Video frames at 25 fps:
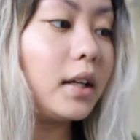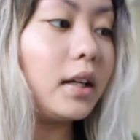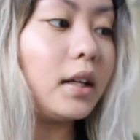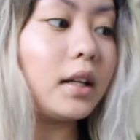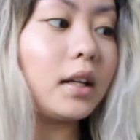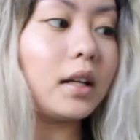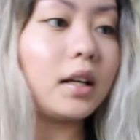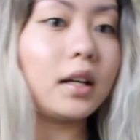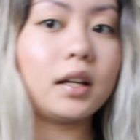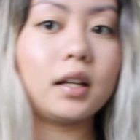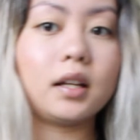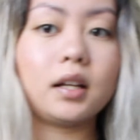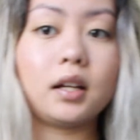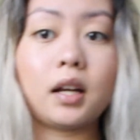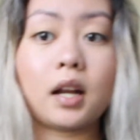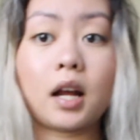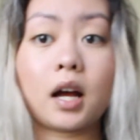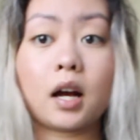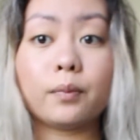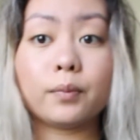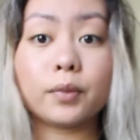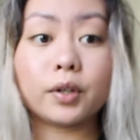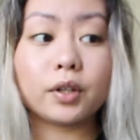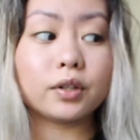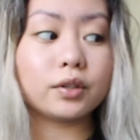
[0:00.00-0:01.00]
And then
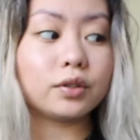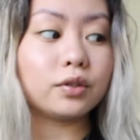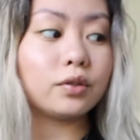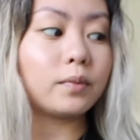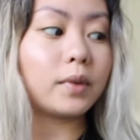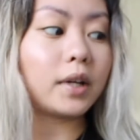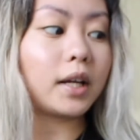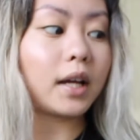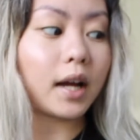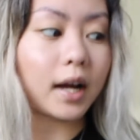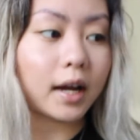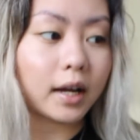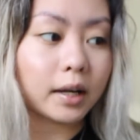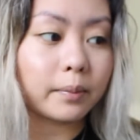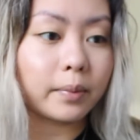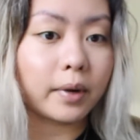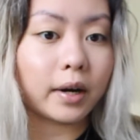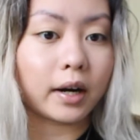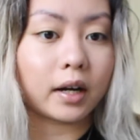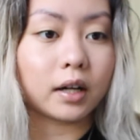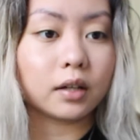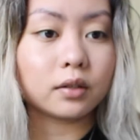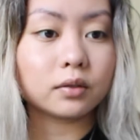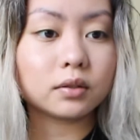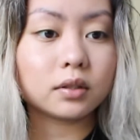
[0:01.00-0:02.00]
now I'm gonna do my
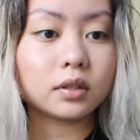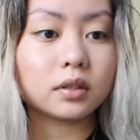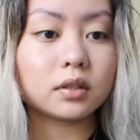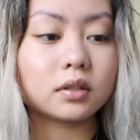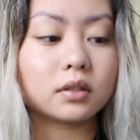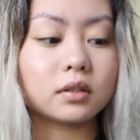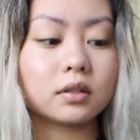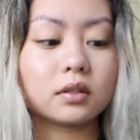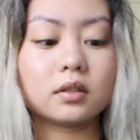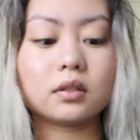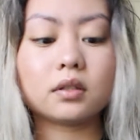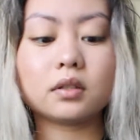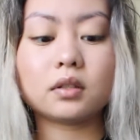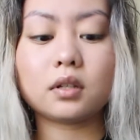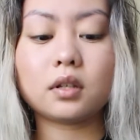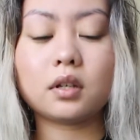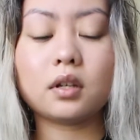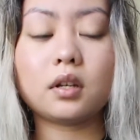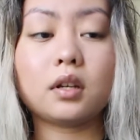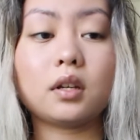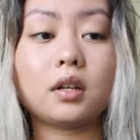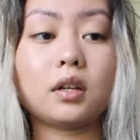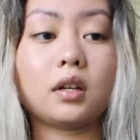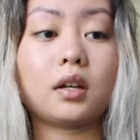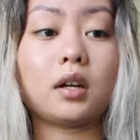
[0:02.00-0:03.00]
eyebrows.
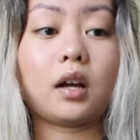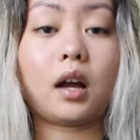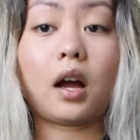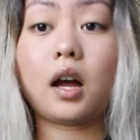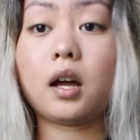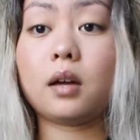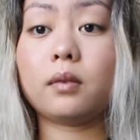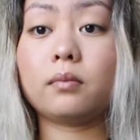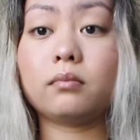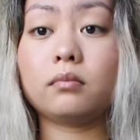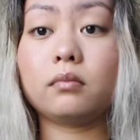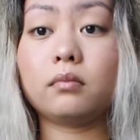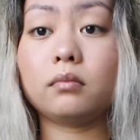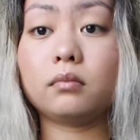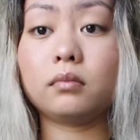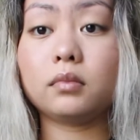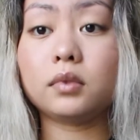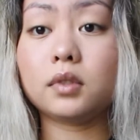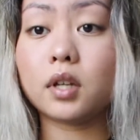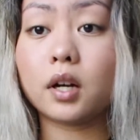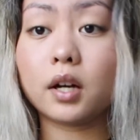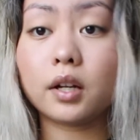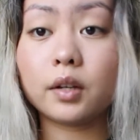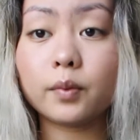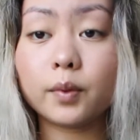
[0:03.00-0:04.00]
I'm
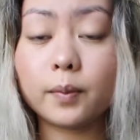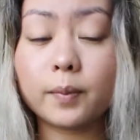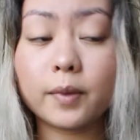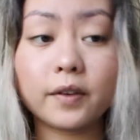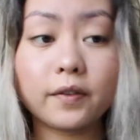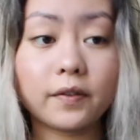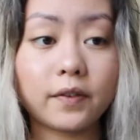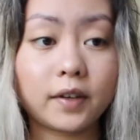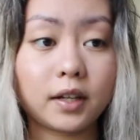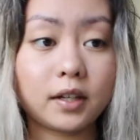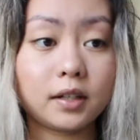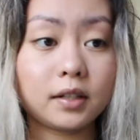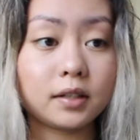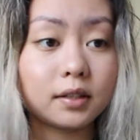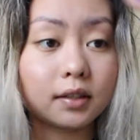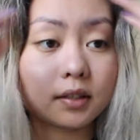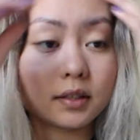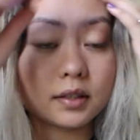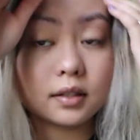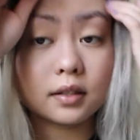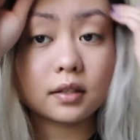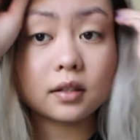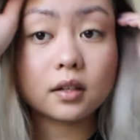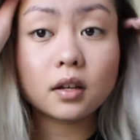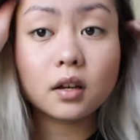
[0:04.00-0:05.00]
done with my
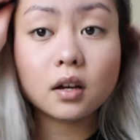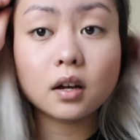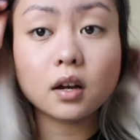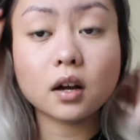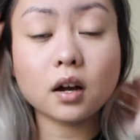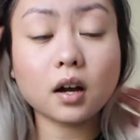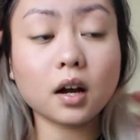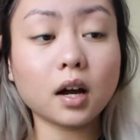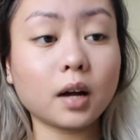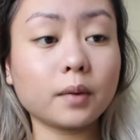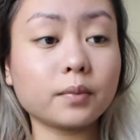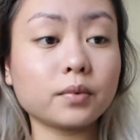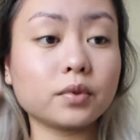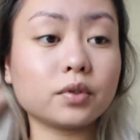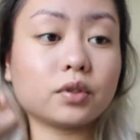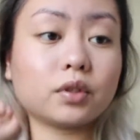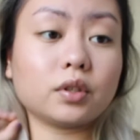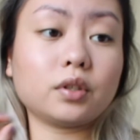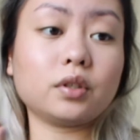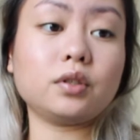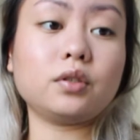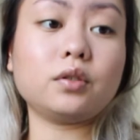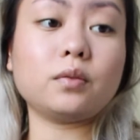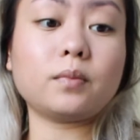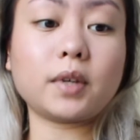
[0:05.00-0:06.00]
face. I'm just
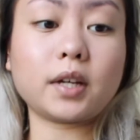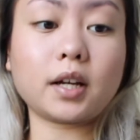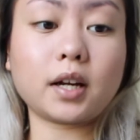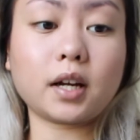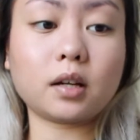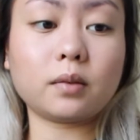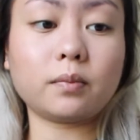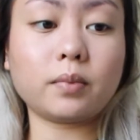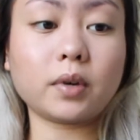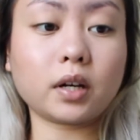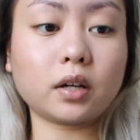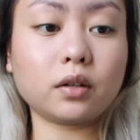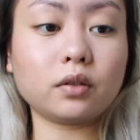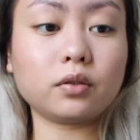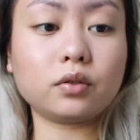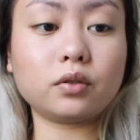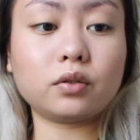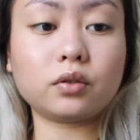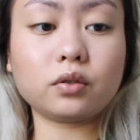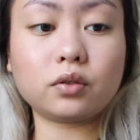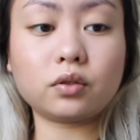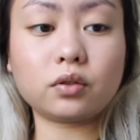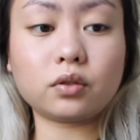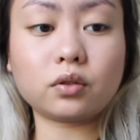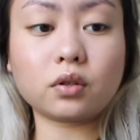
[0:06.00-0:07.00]
gonna do my
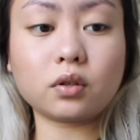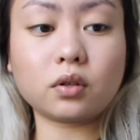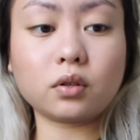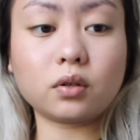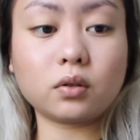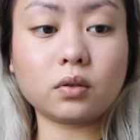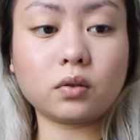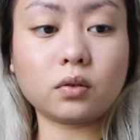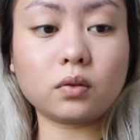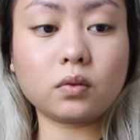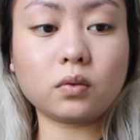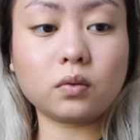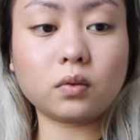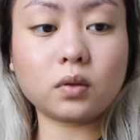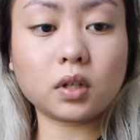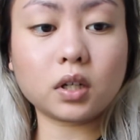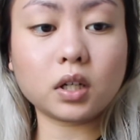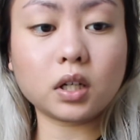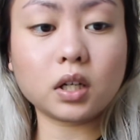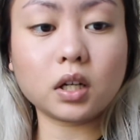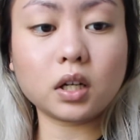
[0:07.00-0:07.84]
eyebrows. So